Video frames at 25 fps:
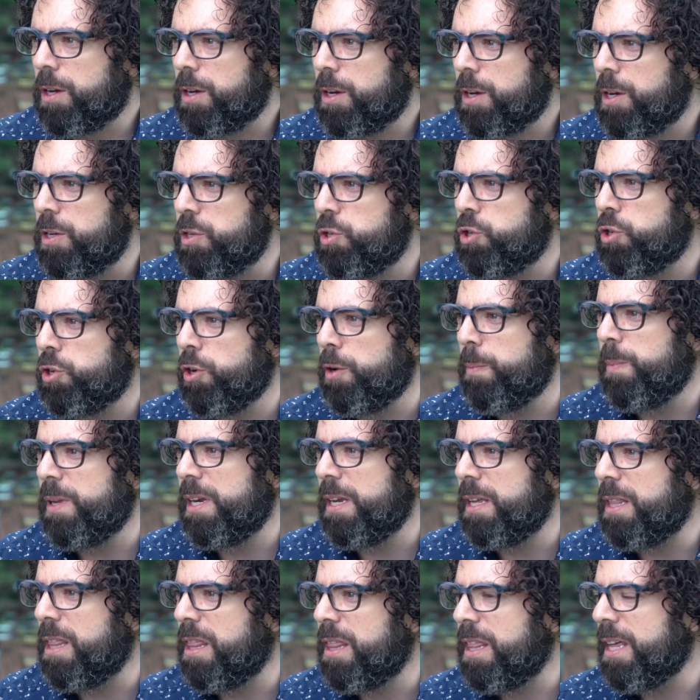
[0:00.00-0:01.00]

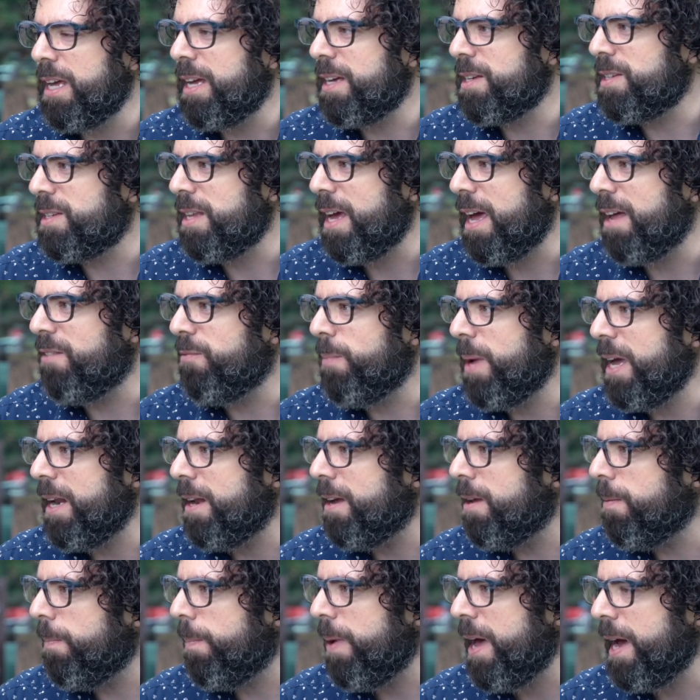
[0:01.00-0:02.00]
contributed things that have made
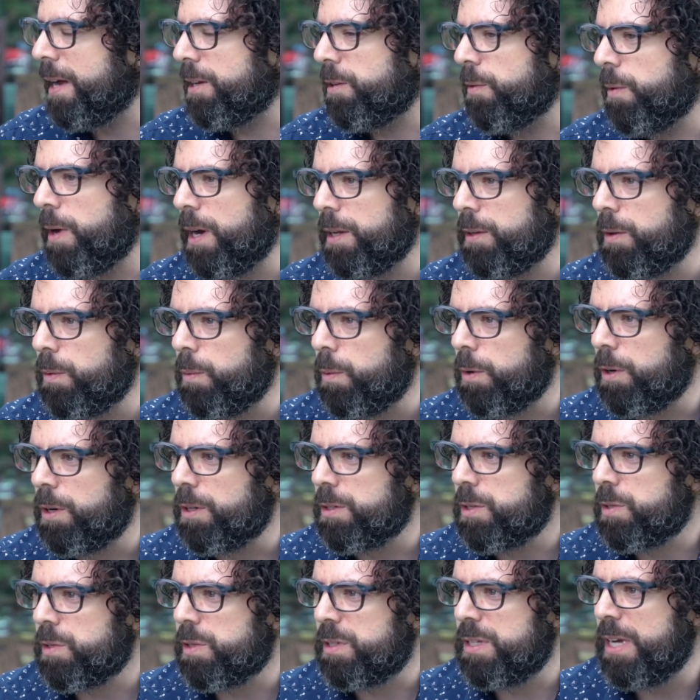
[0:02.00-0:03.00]
an impact around the
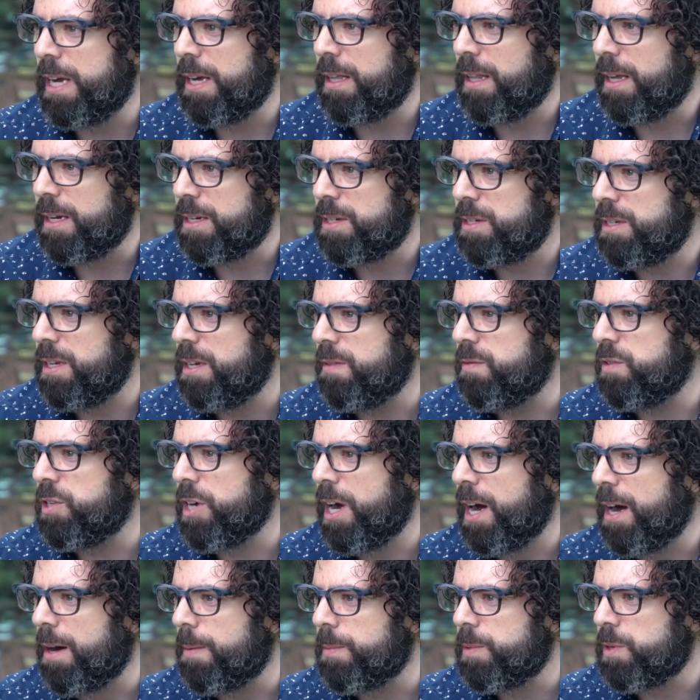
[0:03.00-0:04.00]
world, so take like Steve
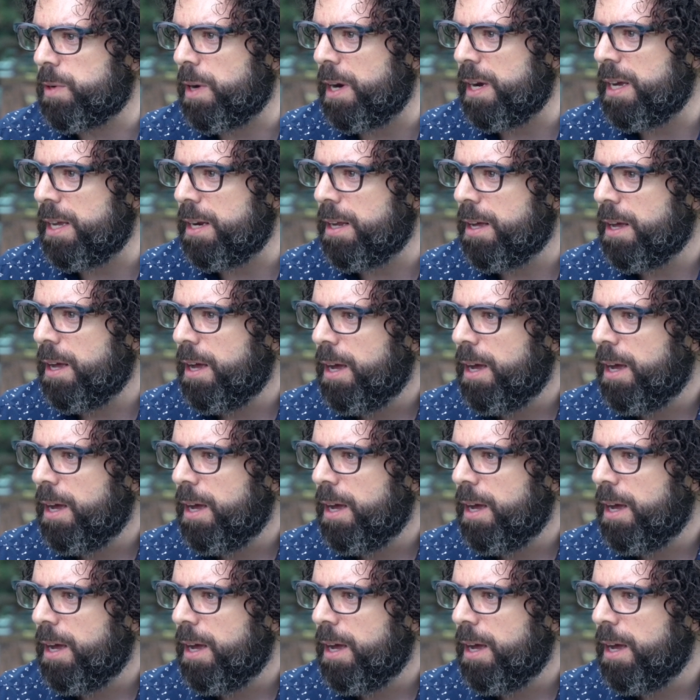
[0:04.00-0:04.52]
Jobs, right?